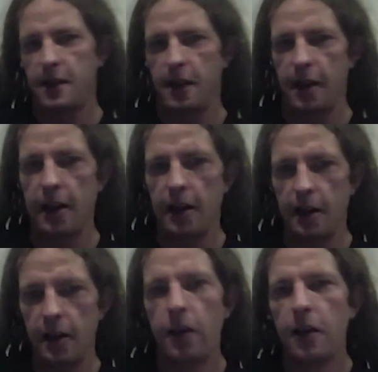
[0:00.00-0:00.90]
a
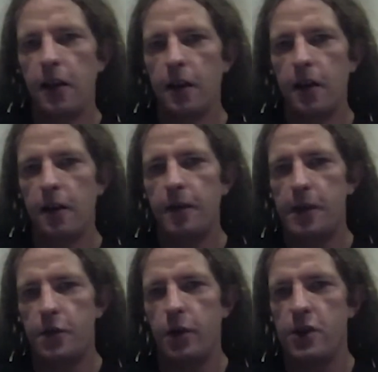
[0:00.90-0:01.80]
little,
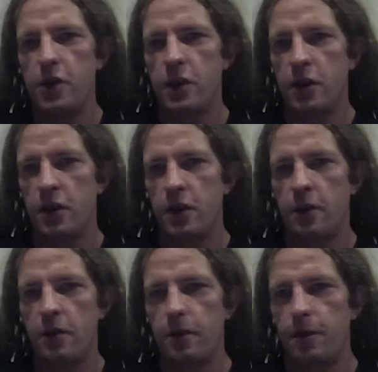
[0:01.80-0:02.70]
this question
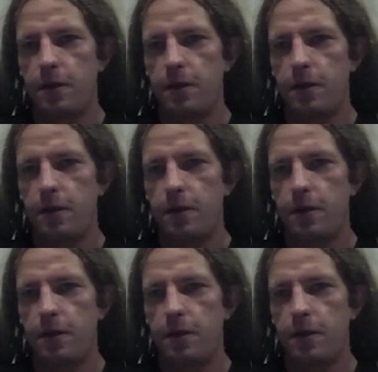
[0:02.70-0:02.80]
of